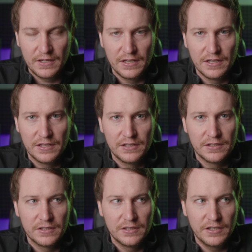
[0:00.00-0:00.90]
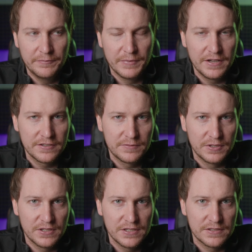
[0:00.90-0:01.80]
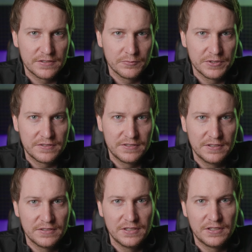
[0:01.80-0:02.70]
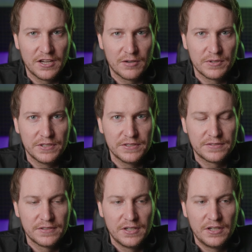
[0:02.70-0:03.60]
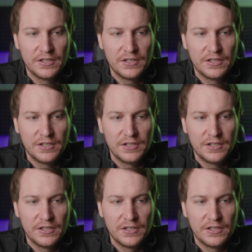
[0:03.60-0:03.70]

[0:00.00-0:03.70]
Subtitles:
And in my experience with CCD cameras,